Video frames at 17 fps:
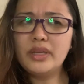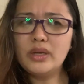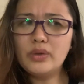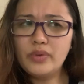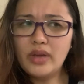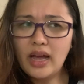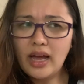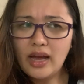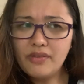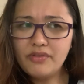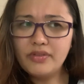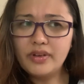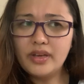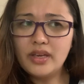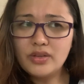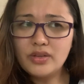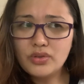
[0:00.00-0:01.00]
we have a
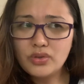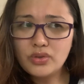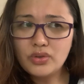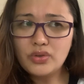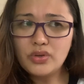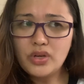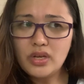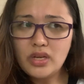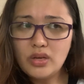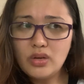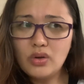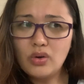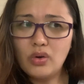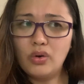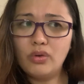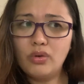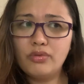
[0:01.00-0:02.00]
history
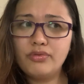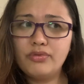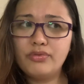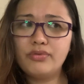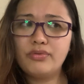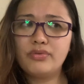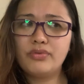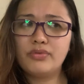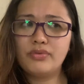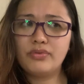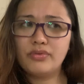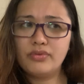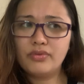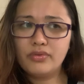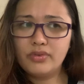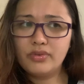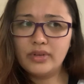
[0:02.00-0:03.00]
of
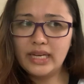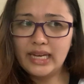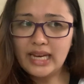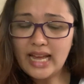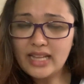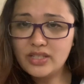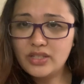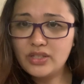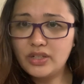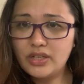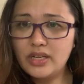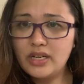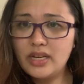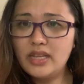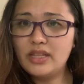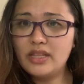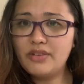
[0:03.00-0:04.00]
cancer
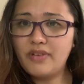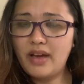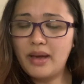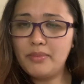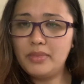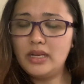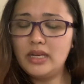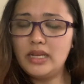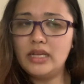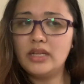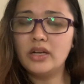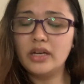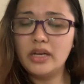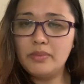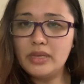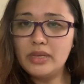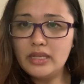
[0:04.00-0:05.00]
in the family, in our
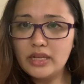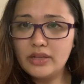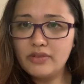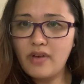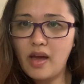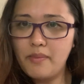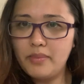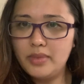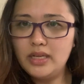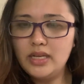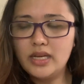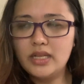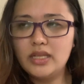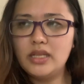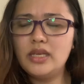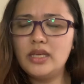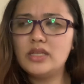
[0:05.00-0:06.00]
immediate family at
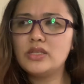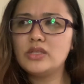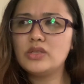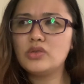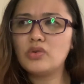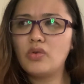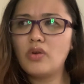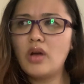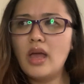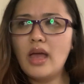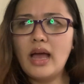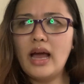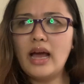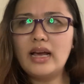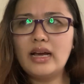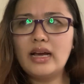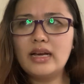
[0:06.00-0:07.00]
least. So,
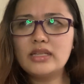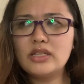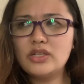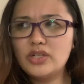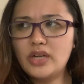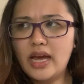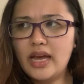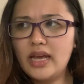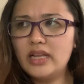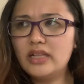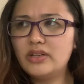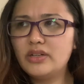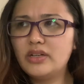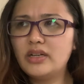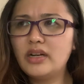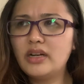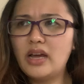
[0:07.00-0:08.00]
as a child,
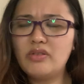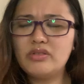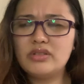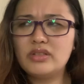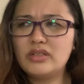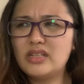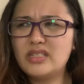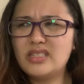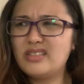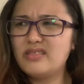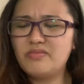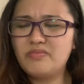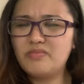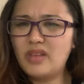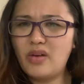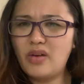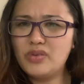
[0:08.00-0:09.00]
or I was
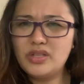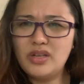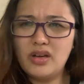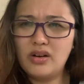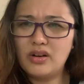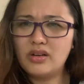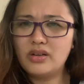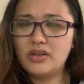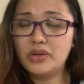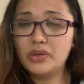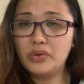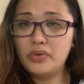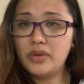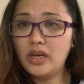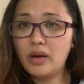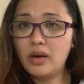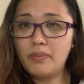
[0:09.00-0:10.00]
younger
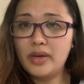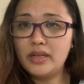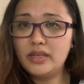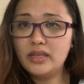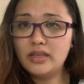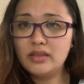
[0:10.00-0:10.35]
growing up, I